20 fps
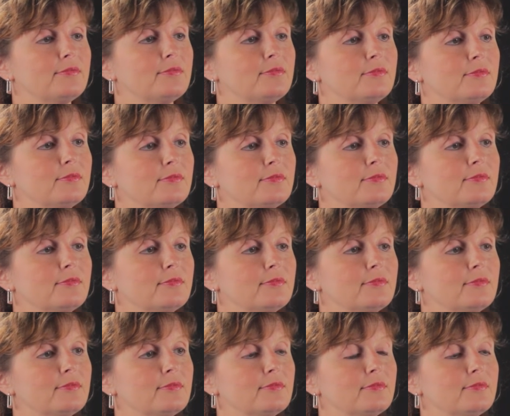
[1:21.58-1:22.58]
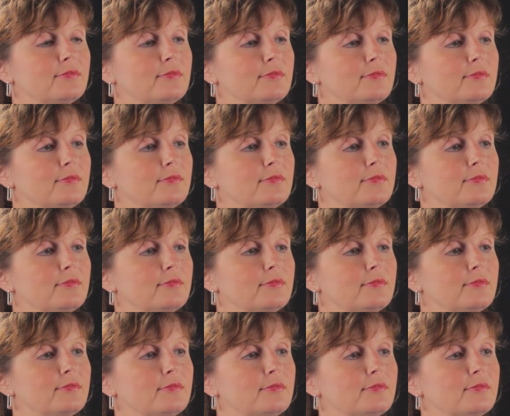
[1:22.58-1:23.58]

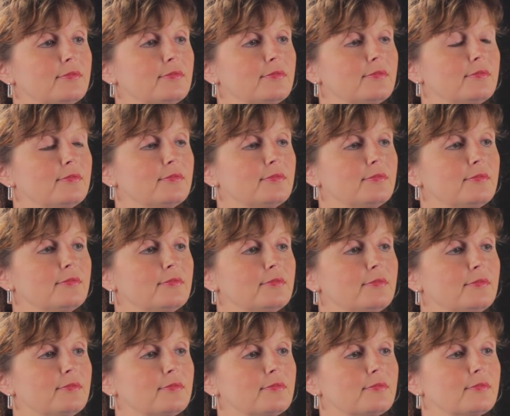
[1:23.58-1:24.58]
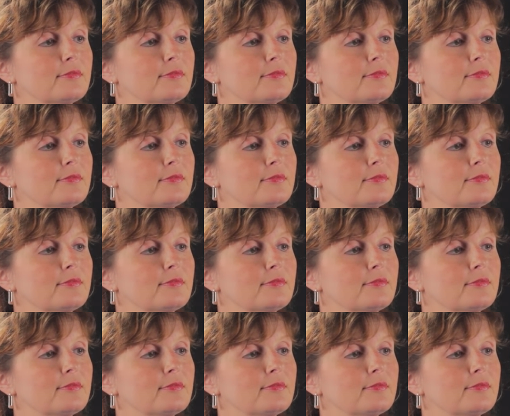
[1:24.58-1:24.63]
Nothing is said.